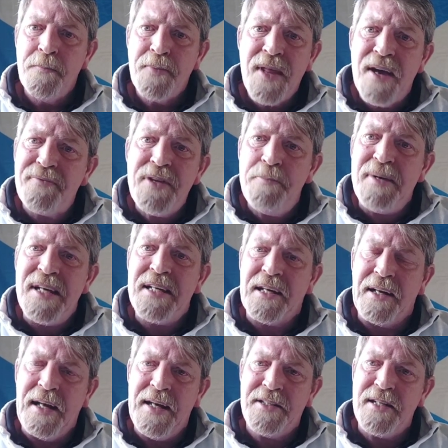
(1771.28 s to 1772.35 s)
They haven't been
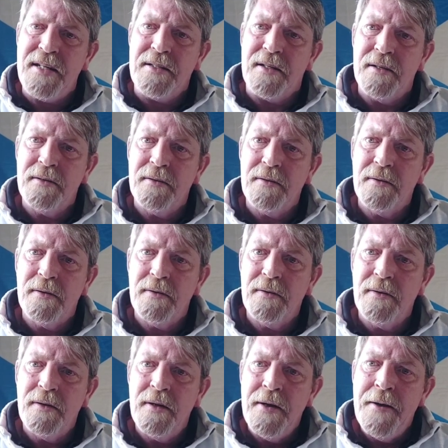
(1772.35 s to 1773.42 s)
created.
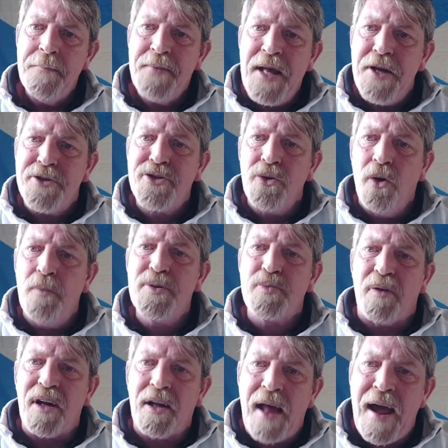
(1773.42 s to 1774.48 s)
Their jobs
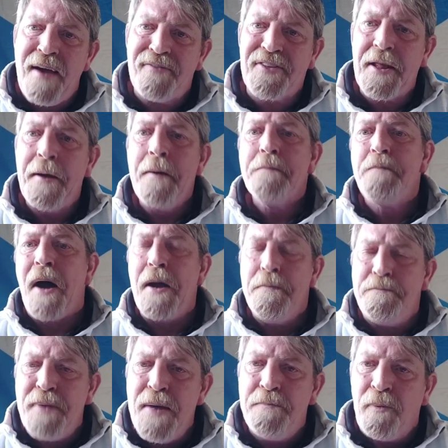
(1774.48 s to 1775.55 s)
were left by
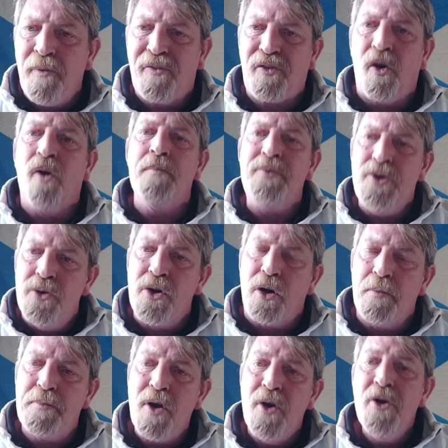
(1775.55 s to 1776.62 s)
people from
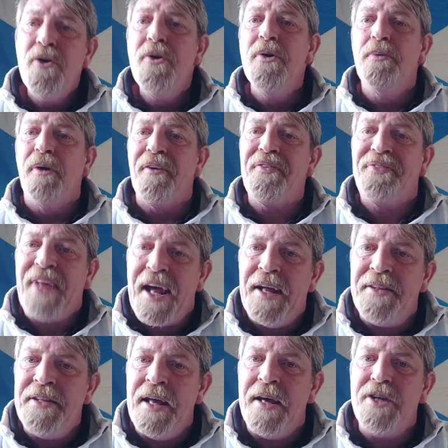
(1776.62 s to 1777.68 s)
Europe who were
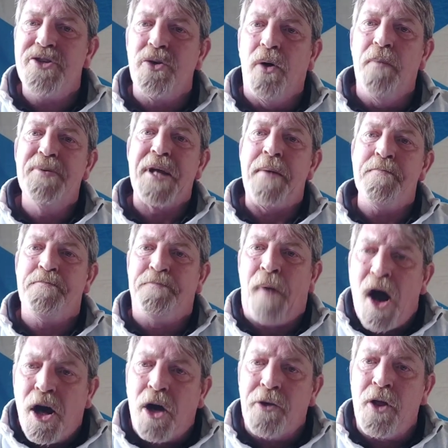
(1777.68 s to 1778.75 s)
doing their jobs and
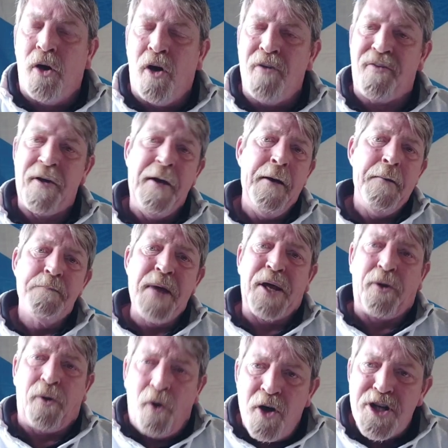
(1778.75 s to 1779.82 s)
buggered off
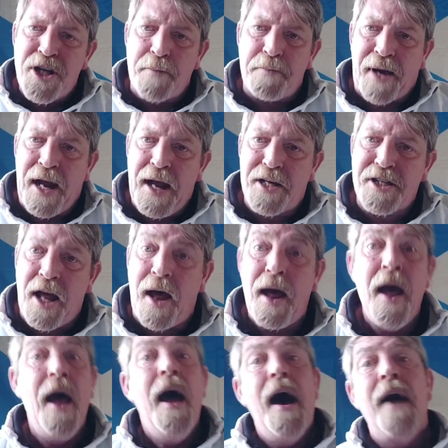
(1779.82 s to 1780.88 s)
because of Brexit.
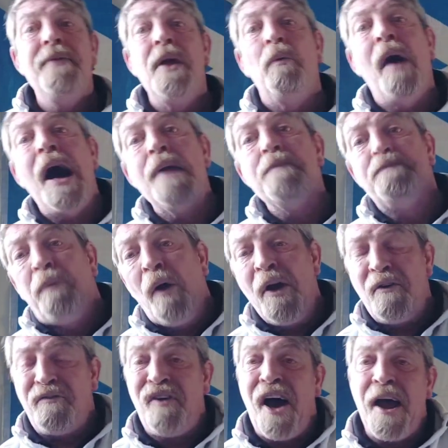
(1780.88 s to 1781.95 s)
And the
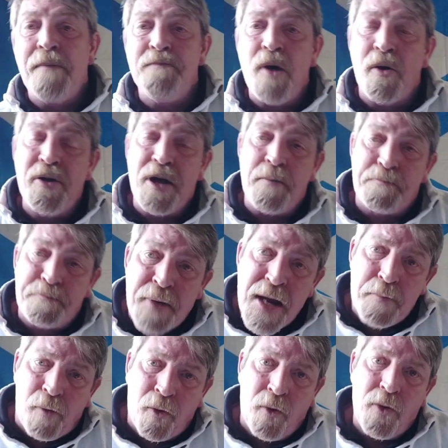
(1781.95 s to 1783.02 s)
1.5 million
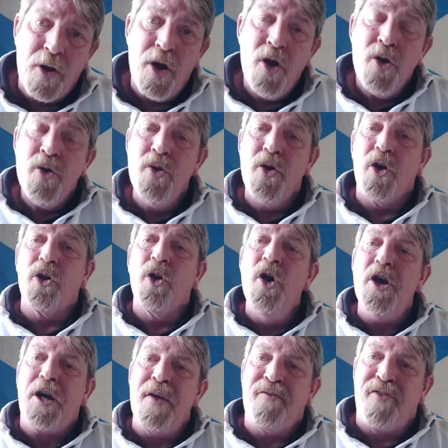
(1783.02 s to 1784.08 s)
people who are
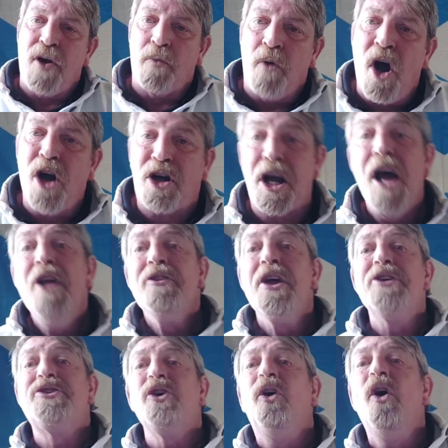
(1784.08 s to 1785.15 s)
looking for work,
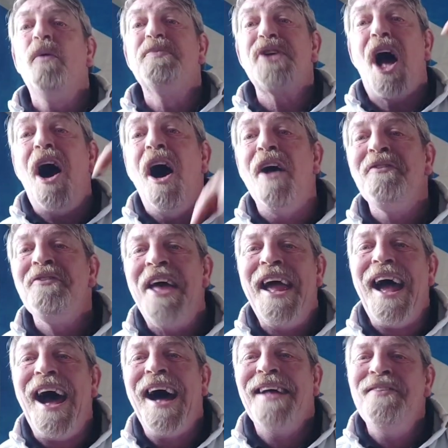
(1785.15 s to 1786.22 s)
the jobs aren't
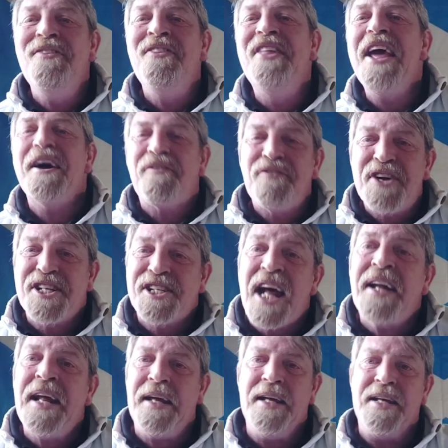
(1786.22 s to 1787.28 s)
in their
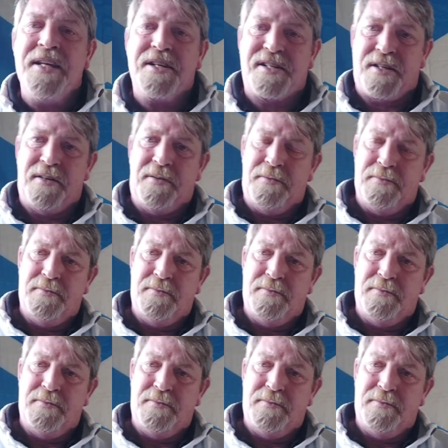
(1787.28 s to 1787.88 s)
facilities.